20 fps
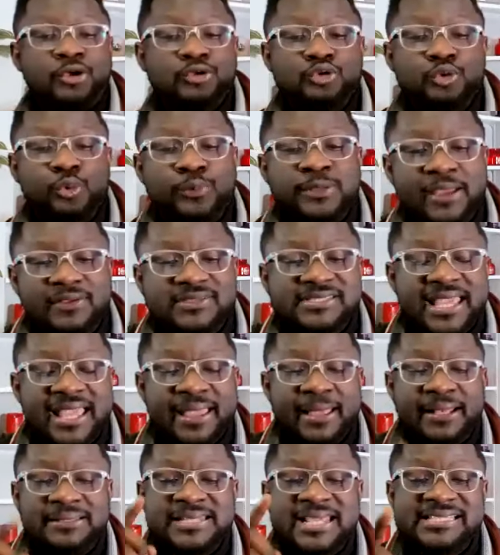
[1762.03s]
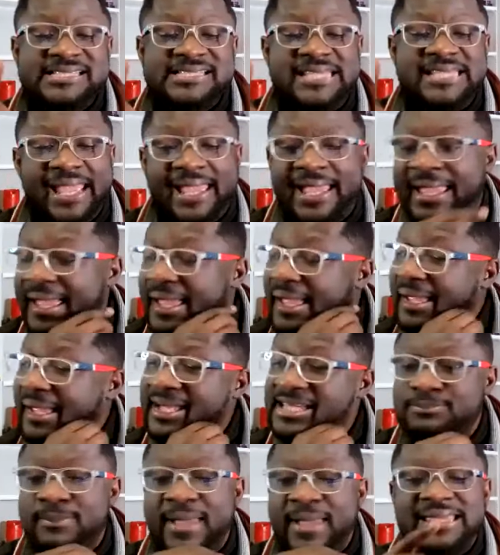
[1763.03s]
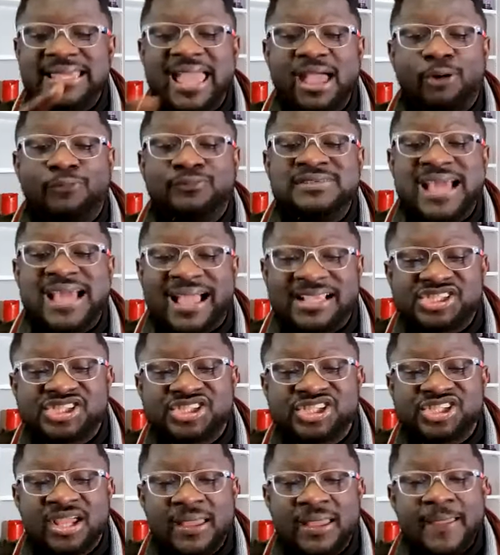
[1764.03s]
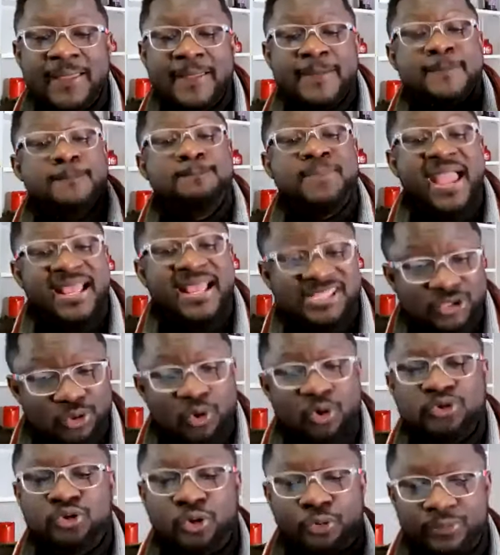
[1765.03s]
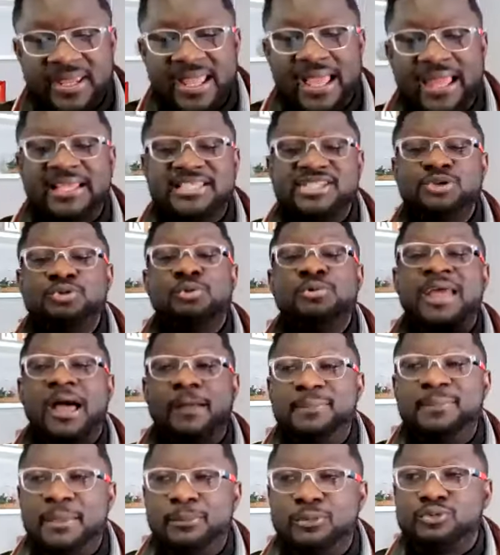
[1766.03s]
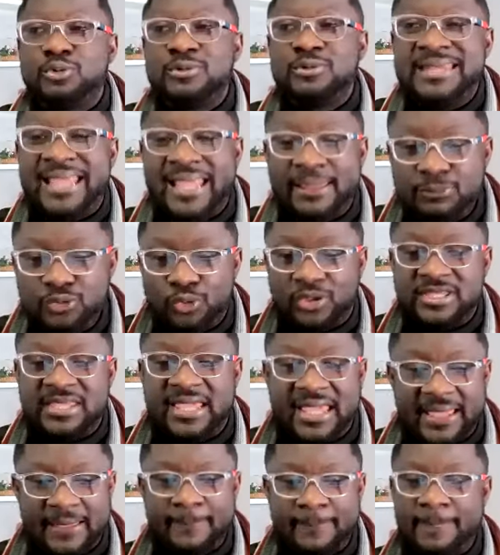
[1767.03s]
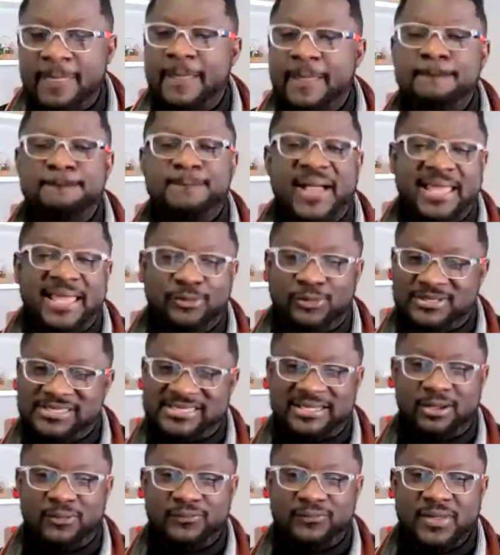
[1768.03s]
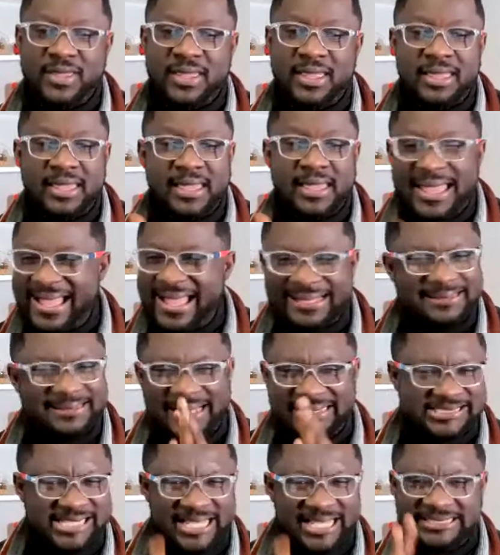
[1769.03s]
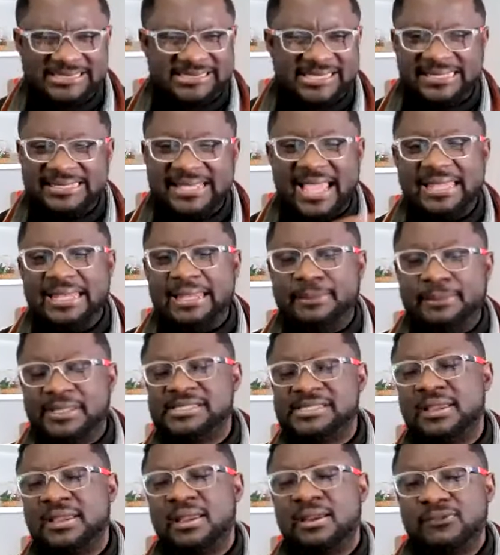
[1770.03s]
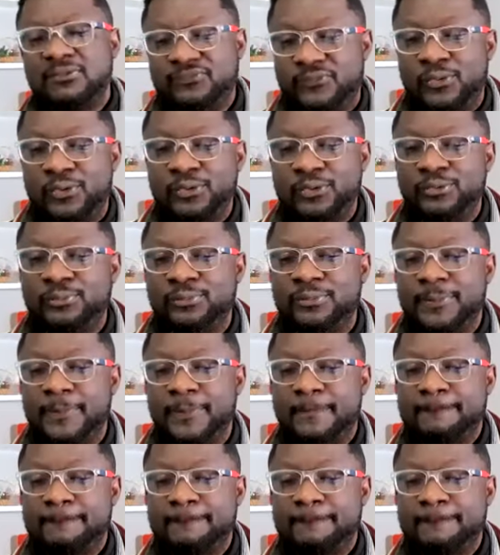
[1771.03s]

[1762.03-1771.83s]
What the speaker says: You will now say, this year is my year of dash. Based on your reality, you will now be able to name your year by yourself. And that changes the dynamics for you.